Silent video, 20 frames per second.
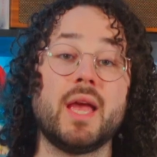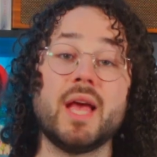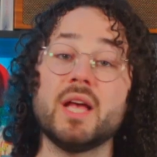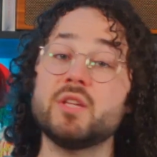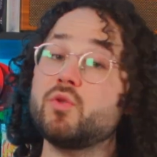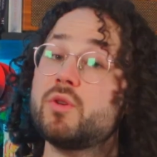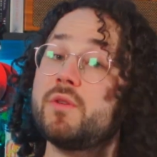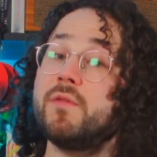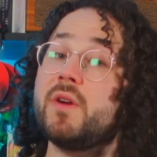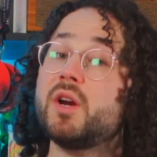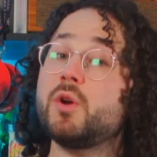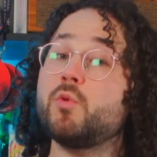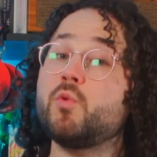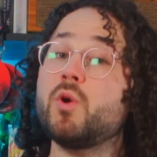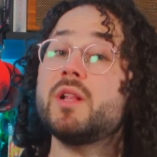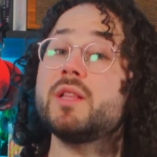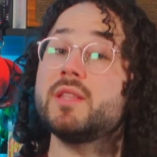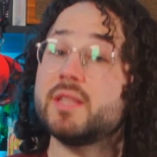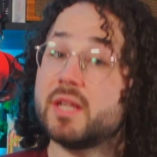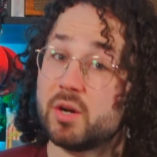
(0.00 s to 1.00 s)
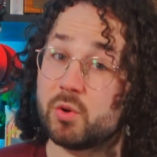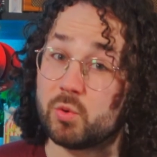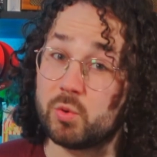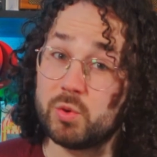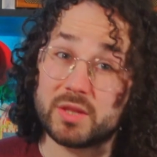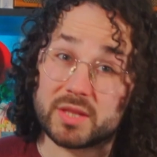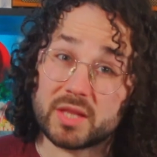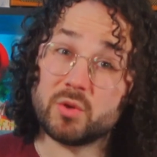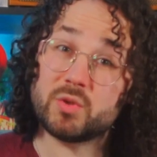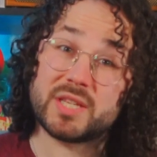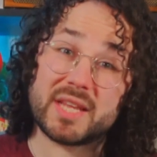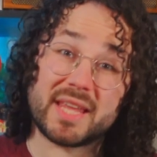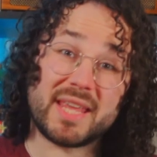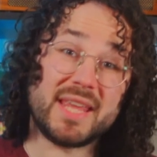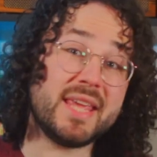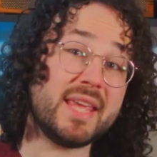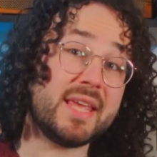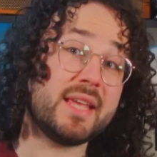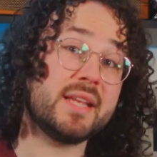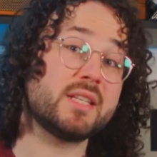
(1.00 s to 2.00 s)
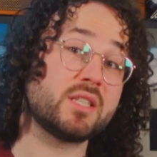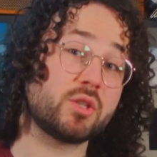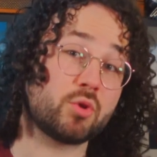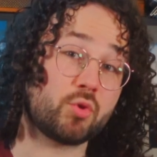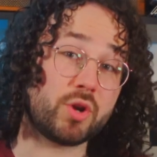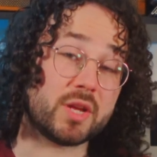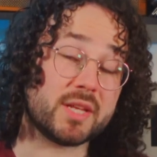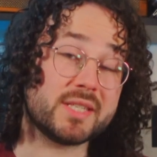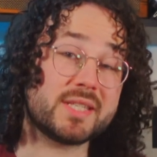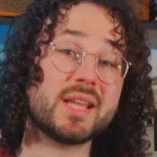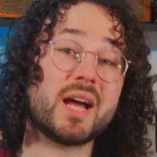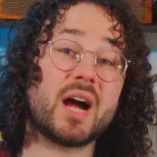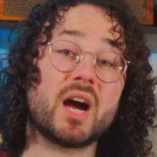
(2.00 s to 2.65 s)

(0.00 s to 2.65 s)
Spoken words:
As we very well know, those e-ink screens